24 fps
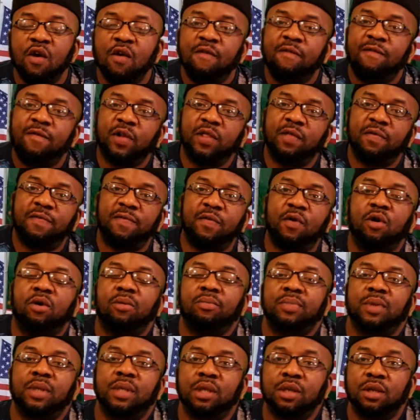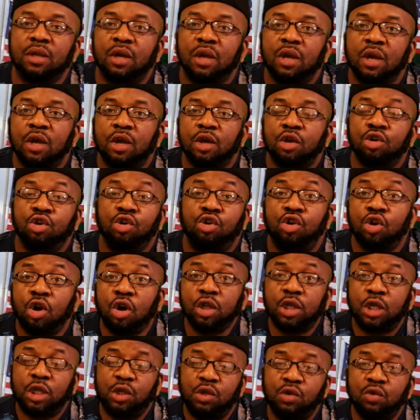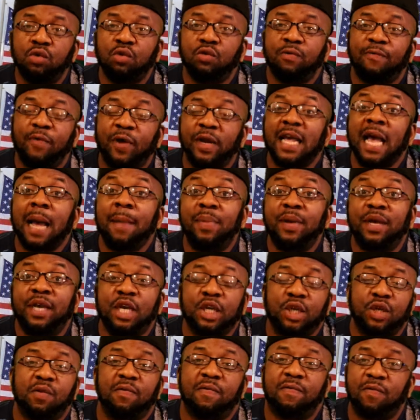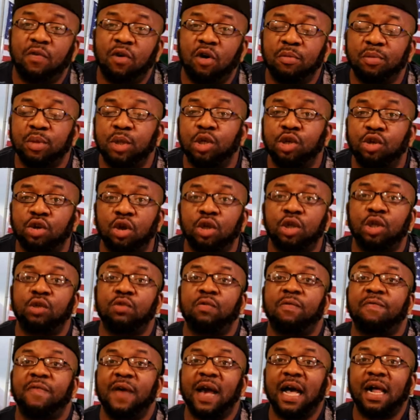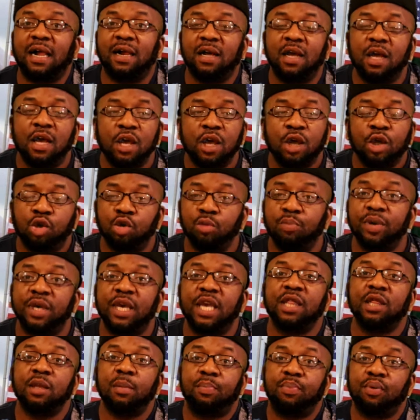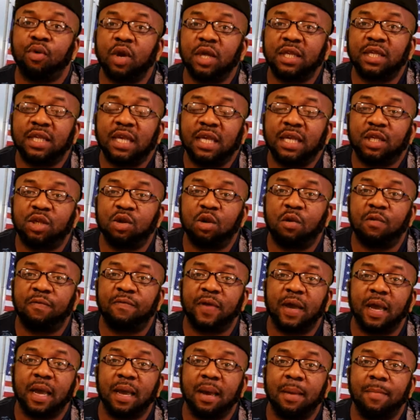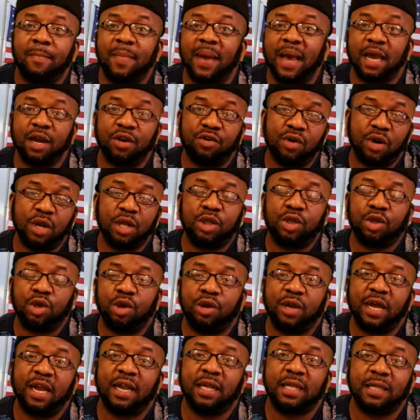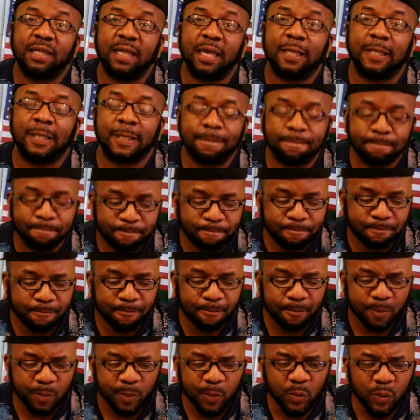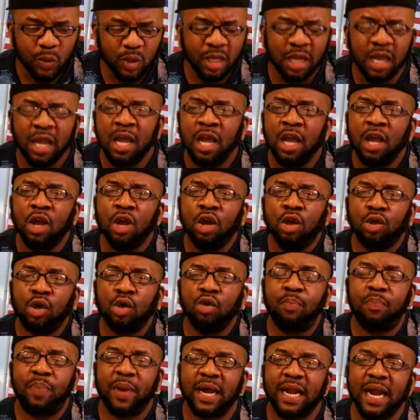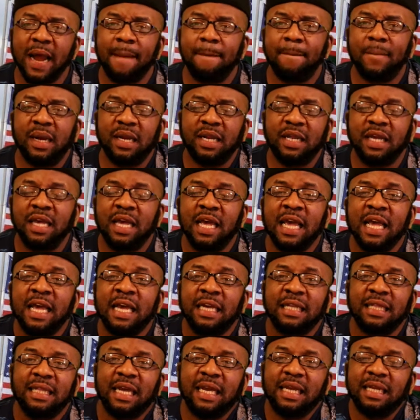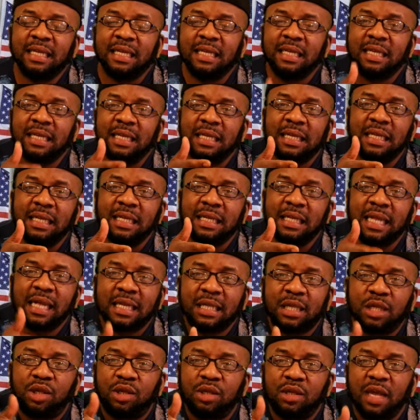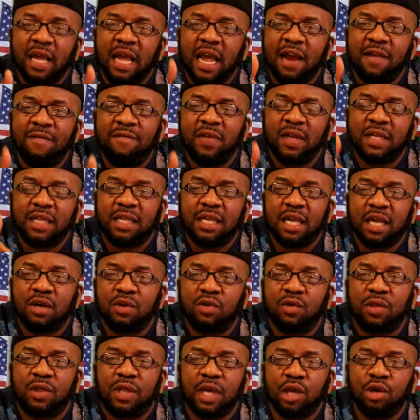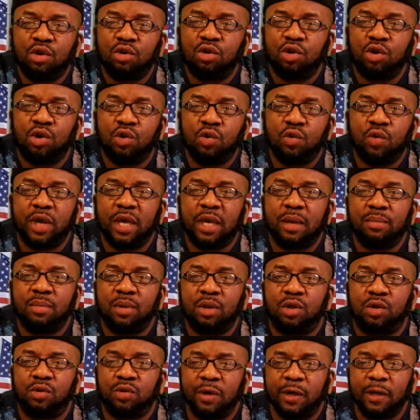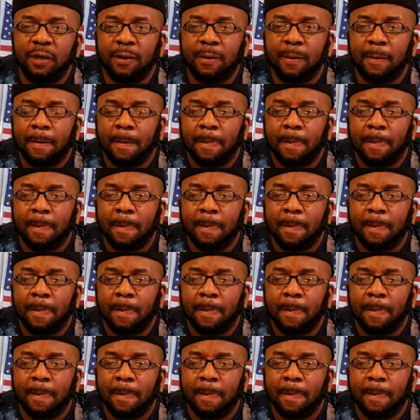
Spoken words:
for the forms, for the application forms, just to file, to begin the process of migrating to the United States. So you pay that money, then that's every single thing you do in between.